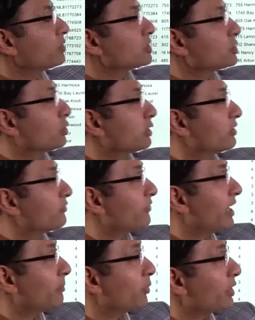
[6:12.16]
was sold at
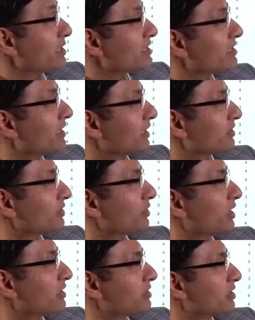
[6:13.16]
5.6. So
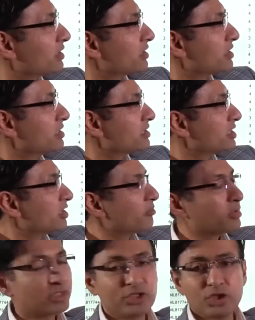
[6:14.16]
that's a
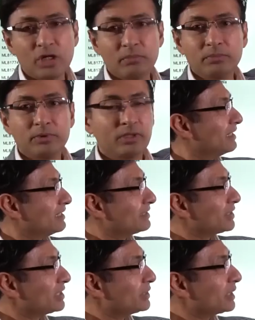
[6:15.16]
considerable jump.
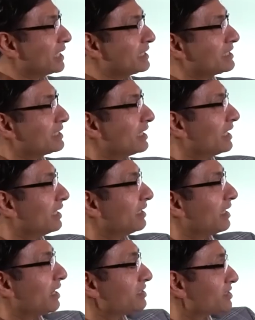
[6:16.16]
So as you can see,
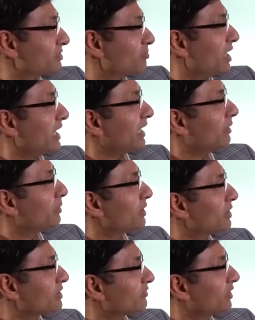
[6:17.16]
that is mainly
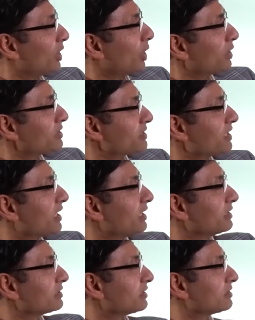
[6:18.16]
because of the lot
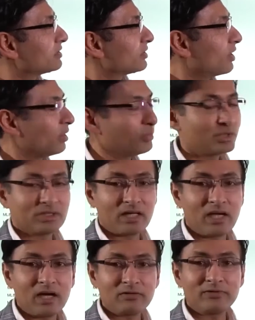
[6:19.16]
size. It's almost a
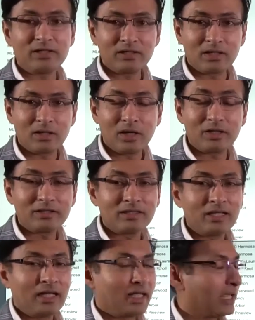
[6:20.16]
half-acre lot,
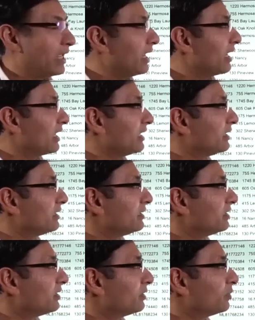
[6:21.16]

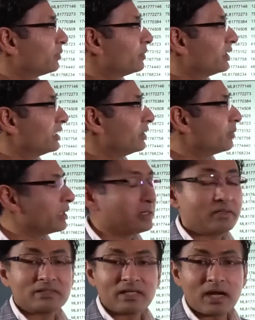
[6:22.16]
and a very, very
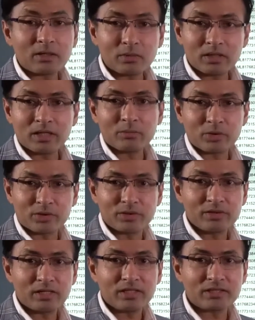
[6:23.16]
desirable
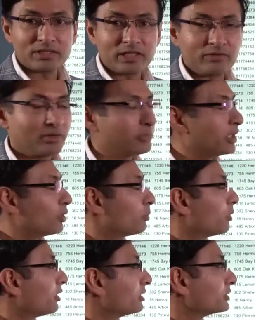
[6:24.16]
neighborhood, Central Menlo
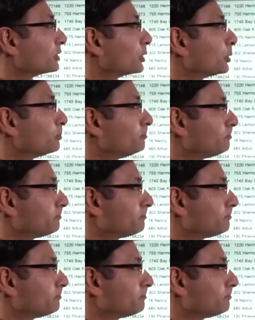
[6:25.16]
Park. So